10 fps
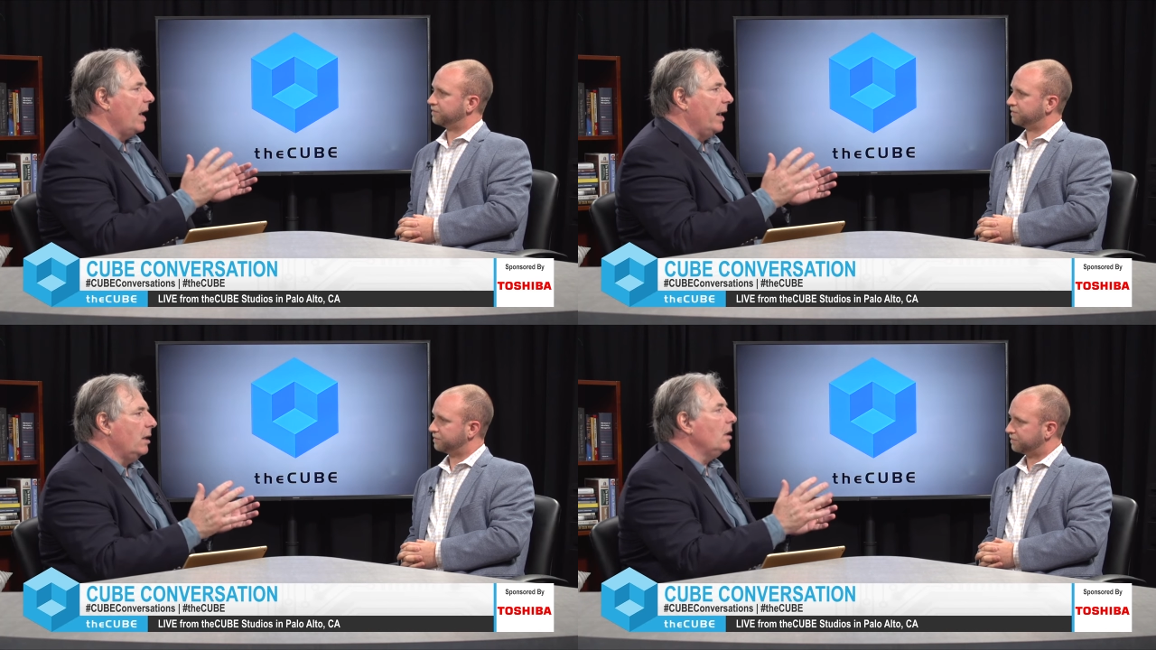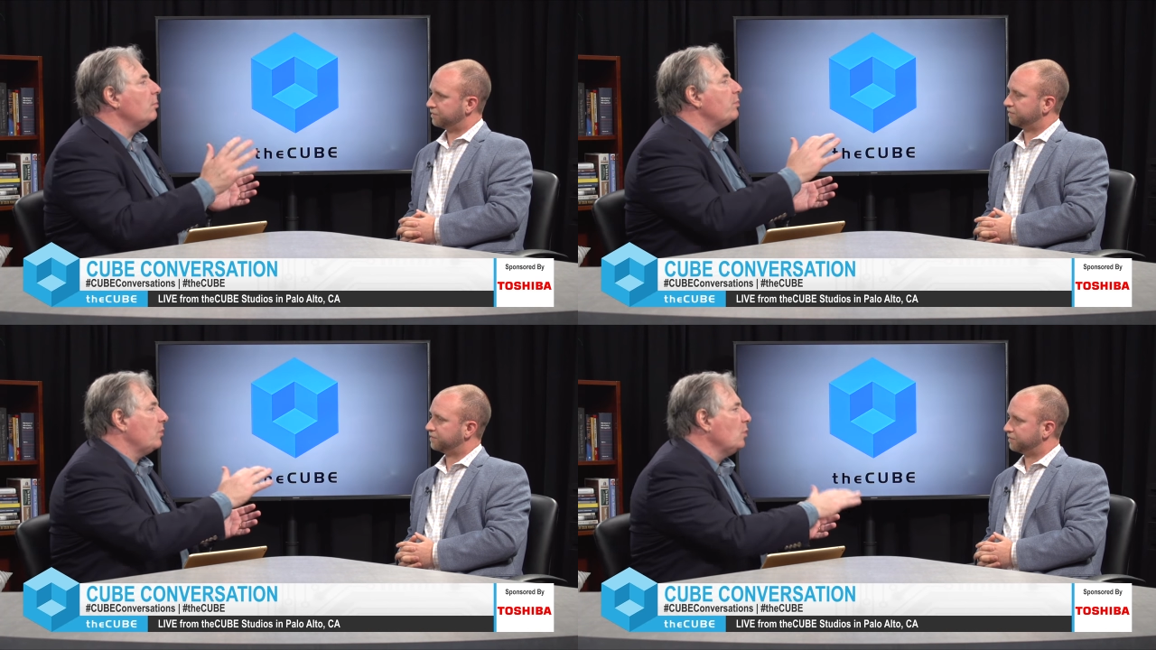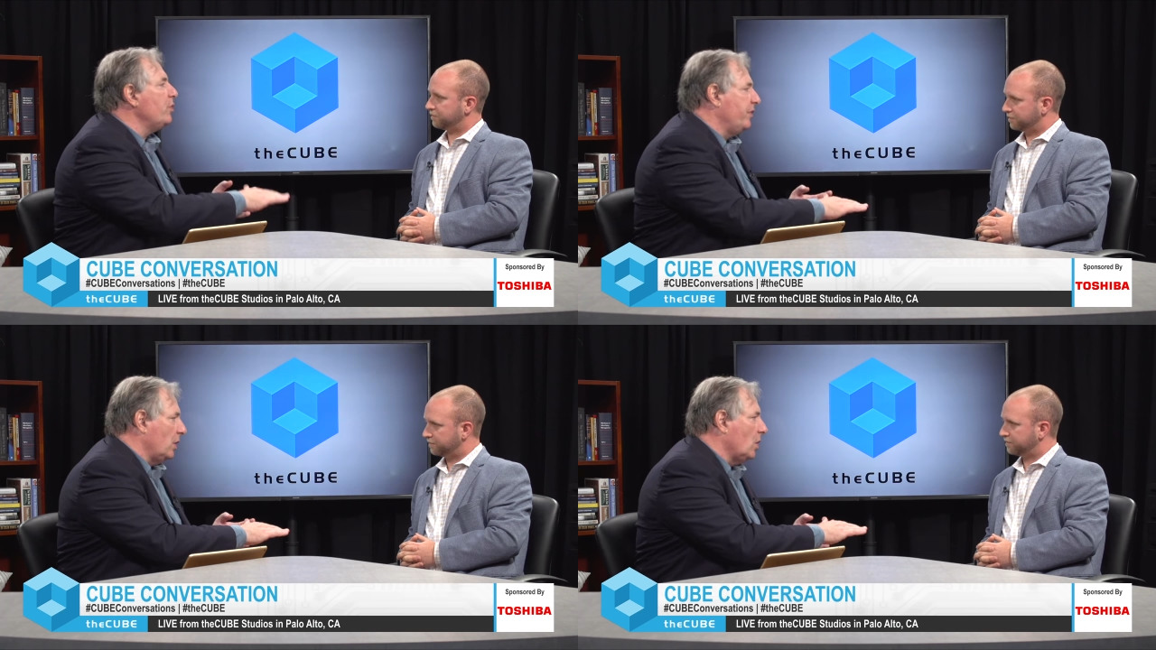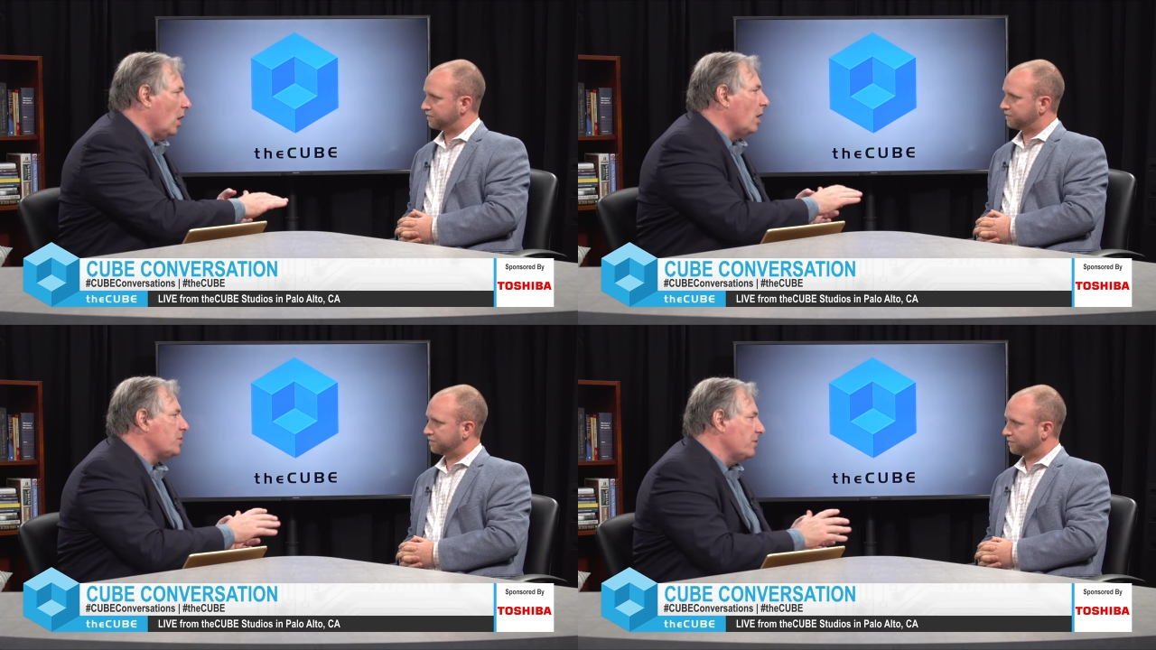Speaker 1: at improving
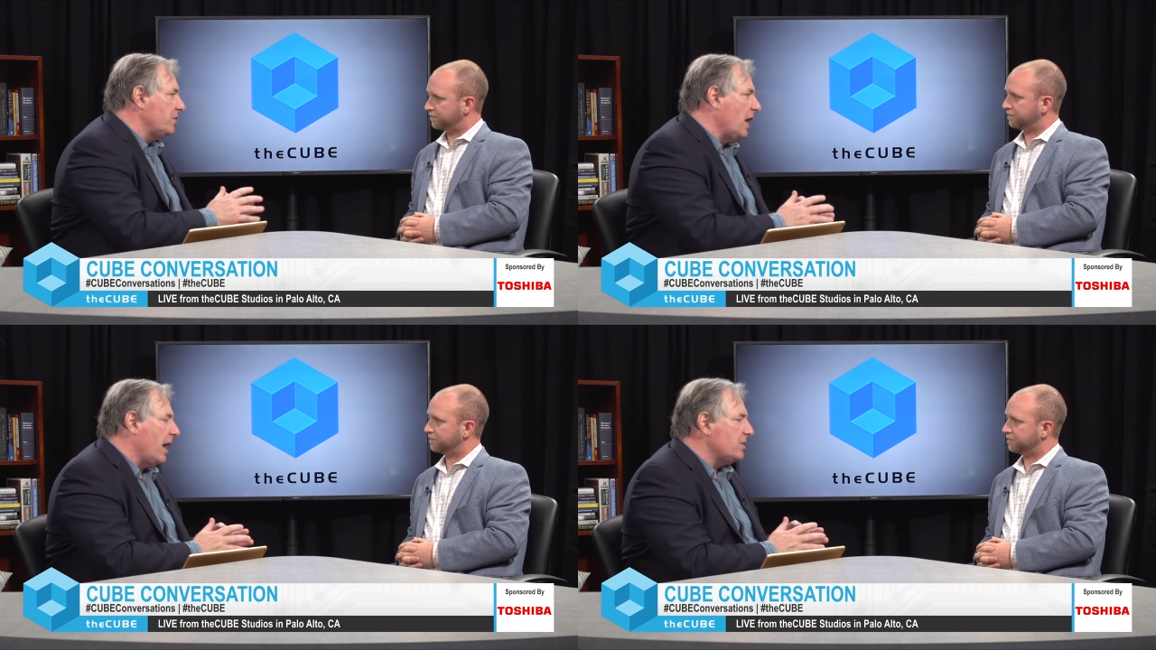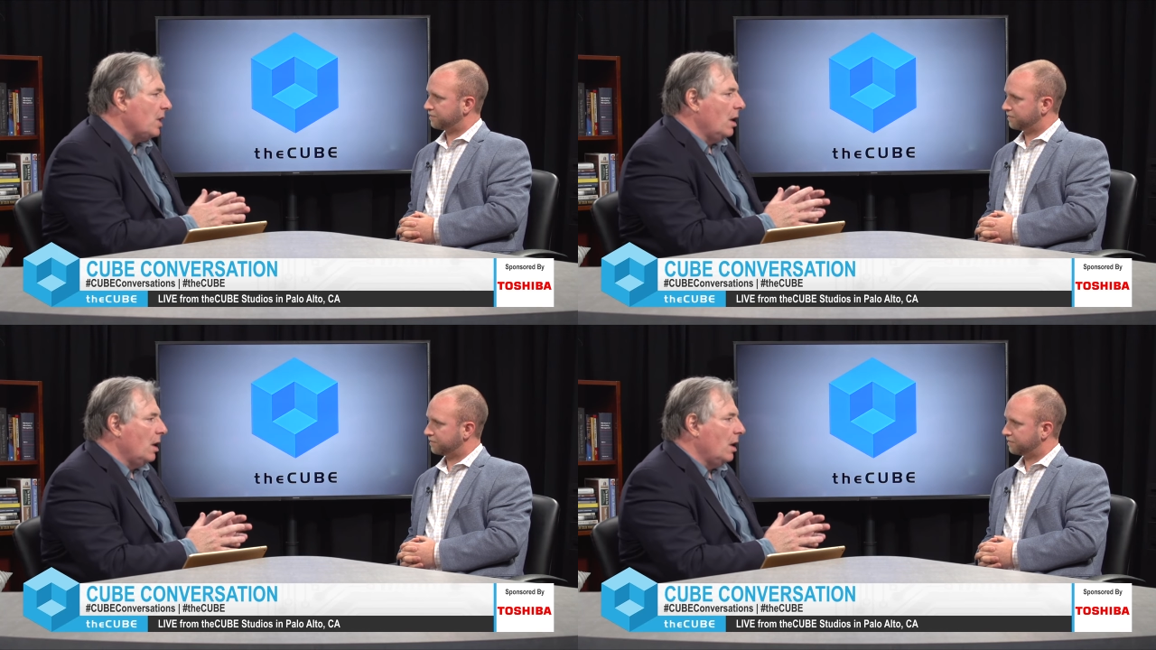cost of SAS.